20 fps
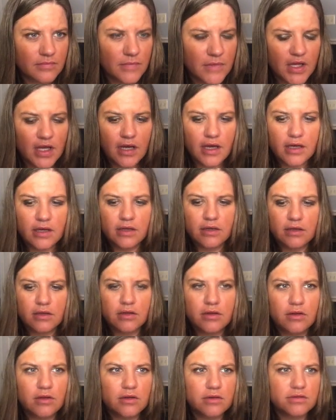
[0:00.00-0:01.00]
And
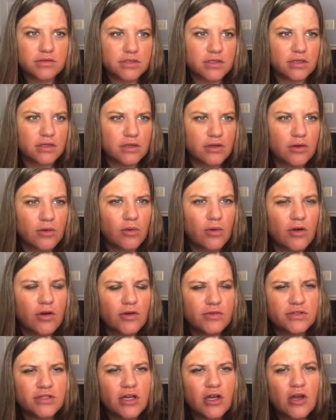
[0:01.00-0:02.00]
close our
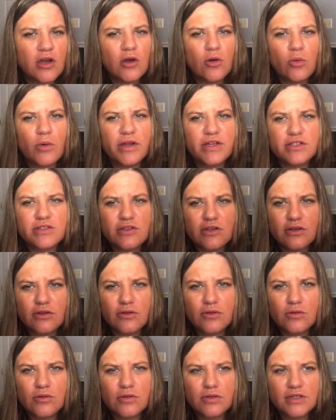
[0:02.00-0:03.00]
quotes. We
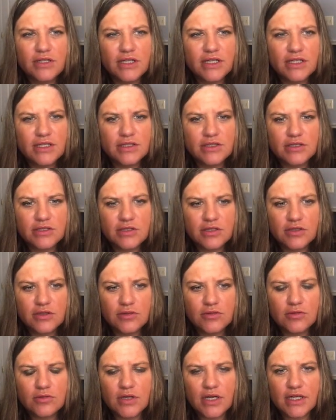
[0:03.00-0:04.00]
do need
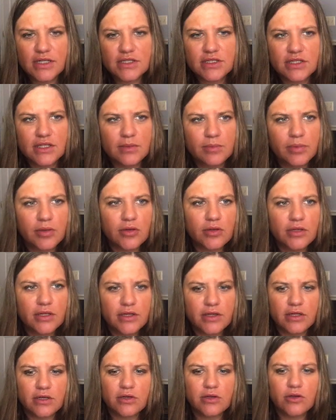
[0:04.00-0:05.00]
to actually pull
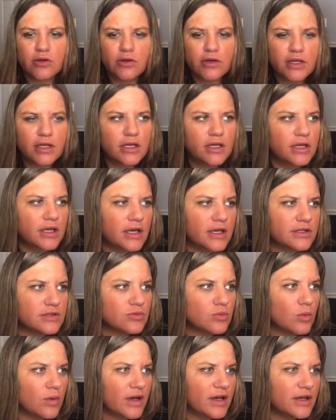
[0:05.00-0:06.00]
in the cookie as
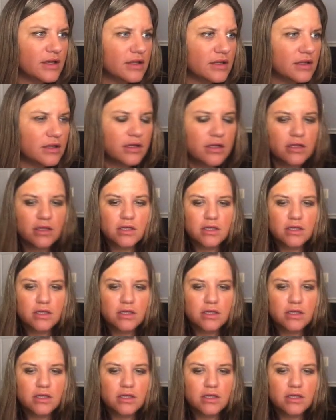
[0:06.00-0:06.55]
well.